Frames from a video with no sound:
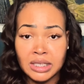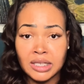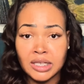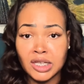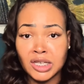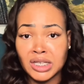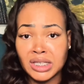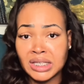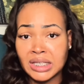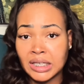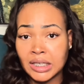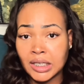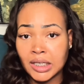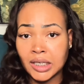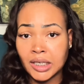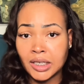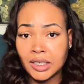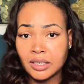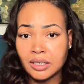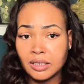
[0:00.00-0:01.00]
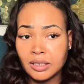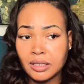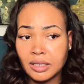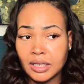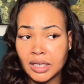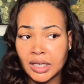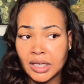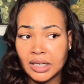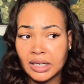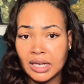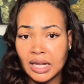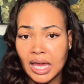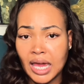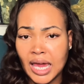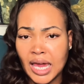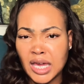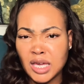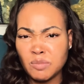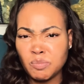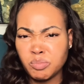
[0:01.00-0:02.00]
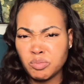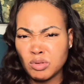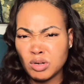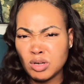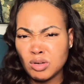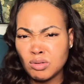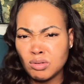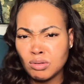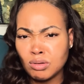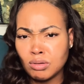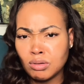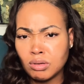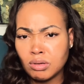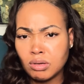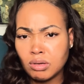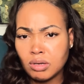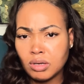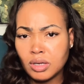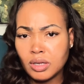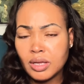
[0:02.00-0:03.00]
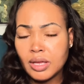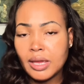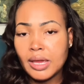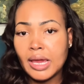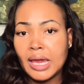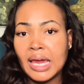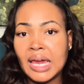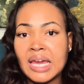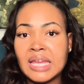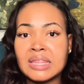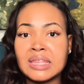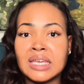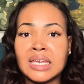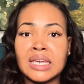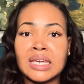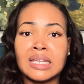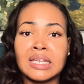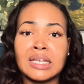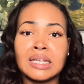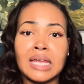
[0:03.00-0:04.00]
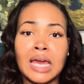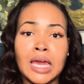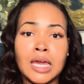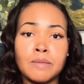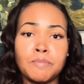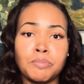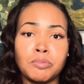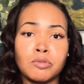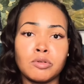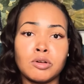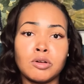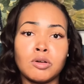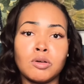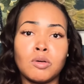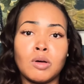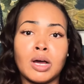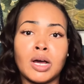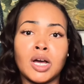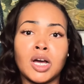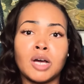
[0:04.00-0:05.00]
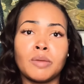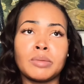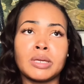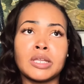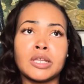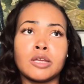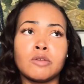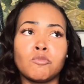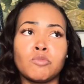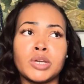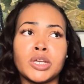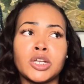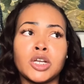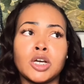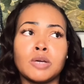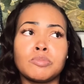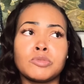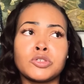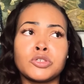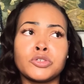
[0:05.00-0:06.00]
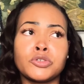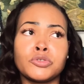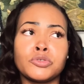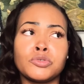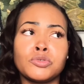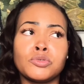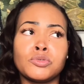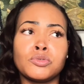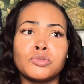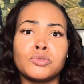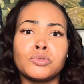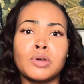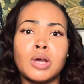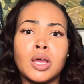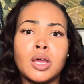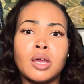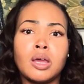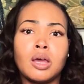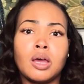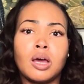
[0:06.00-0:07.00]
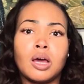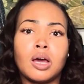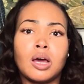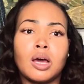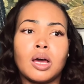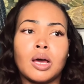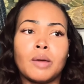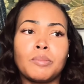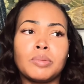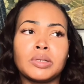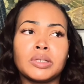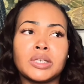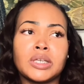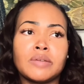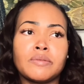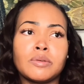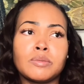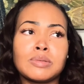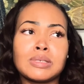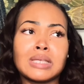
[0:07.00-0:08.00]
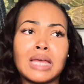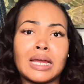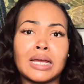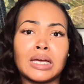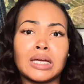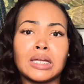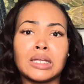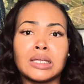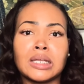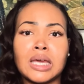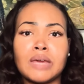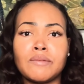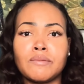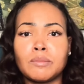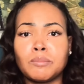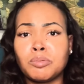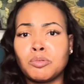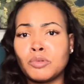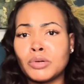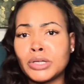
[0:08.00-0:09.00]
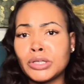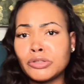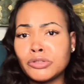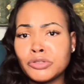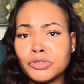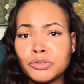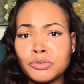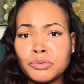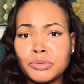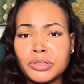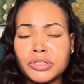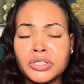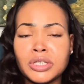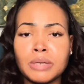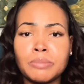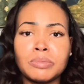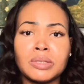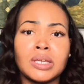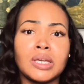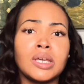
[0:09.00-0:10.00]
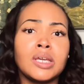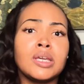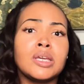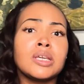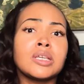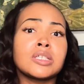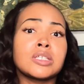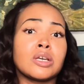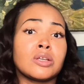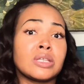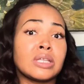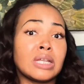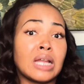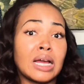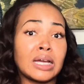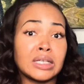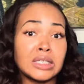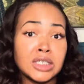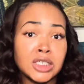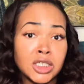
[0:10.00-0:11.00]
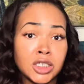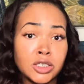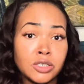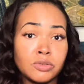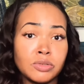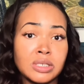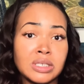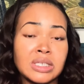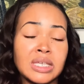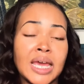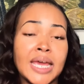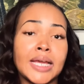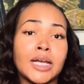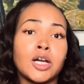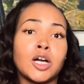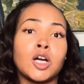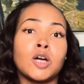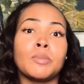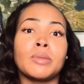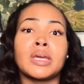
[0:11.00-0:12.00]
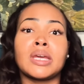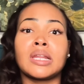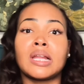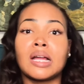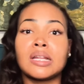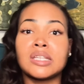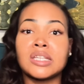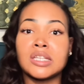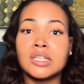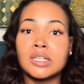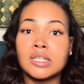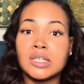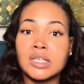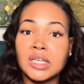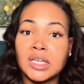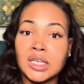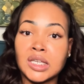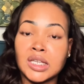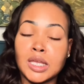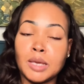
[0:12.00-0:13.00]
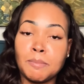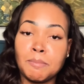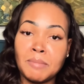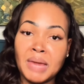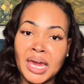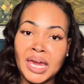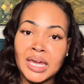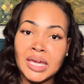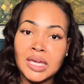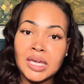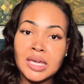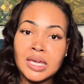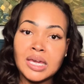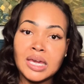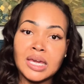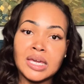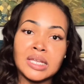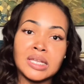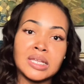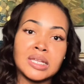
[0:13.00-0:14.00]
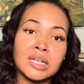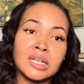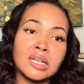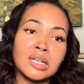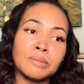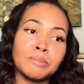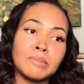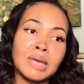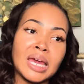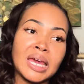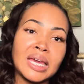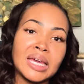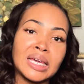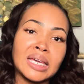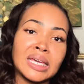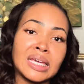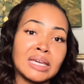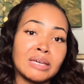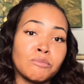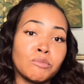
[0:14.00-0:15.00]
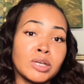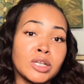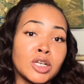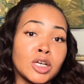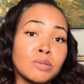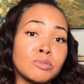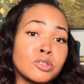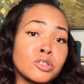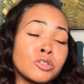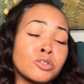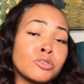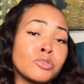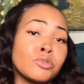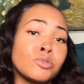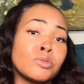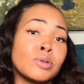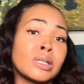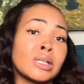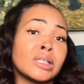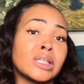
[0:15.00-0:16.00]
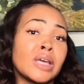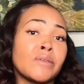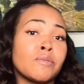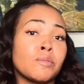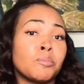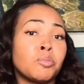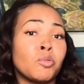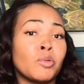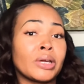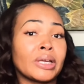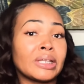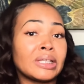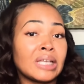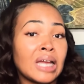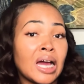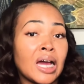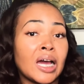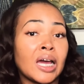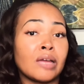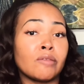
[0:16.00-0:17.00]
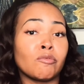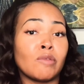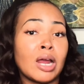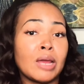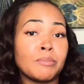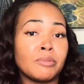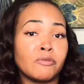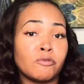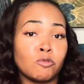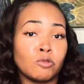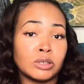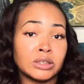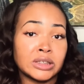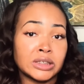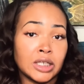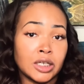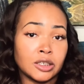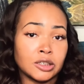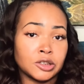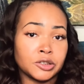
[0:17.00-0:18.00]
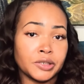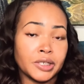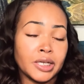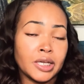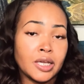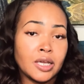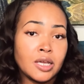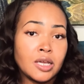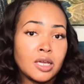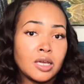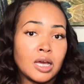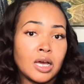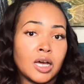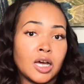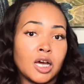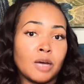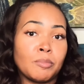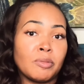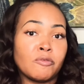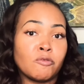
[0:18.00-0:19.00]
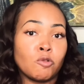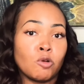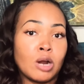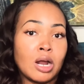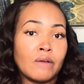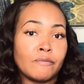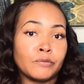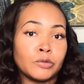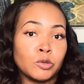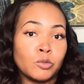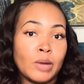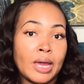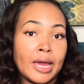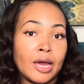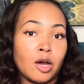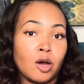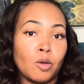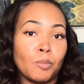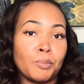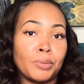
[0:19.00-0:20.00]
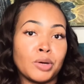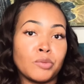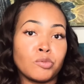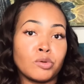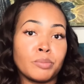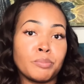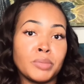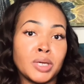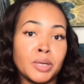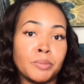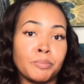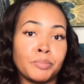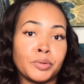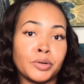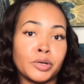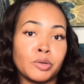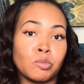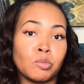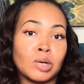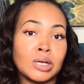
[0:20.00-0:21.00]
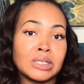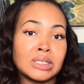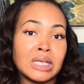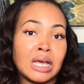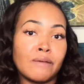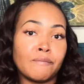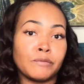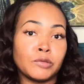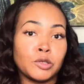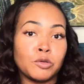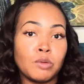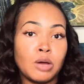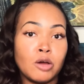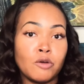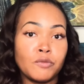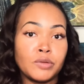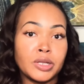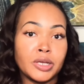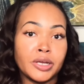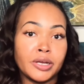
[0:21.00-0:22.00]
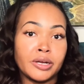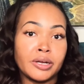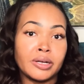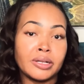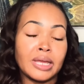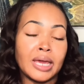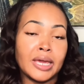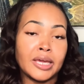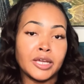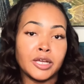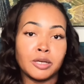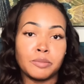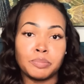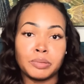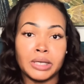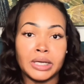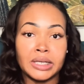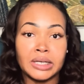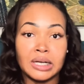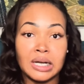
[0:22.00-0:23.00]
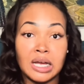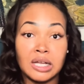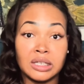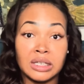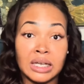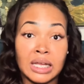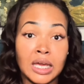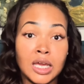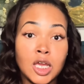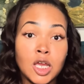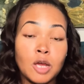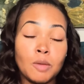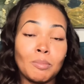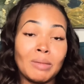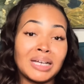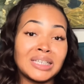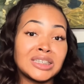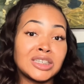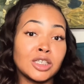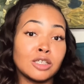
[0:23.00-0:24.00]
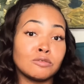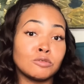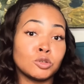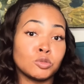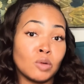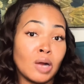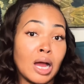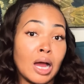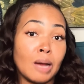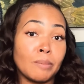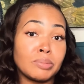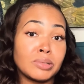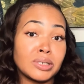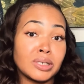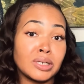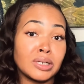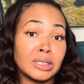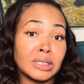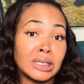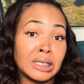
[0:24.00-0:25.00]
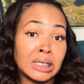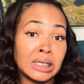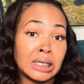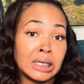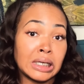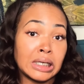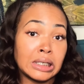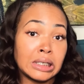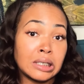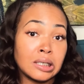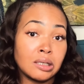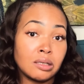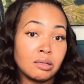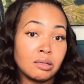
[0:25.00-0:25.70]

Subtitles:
it again in April. And then in April, it went up to, I believe it was like a 11.2 or something. So then I continued to take them, and I did it again in May. And then in May, it went up to an 11.9 right before surgery, before I flew out. But remember, once I flew over there, that airplane and all of that, my stuff dropped again.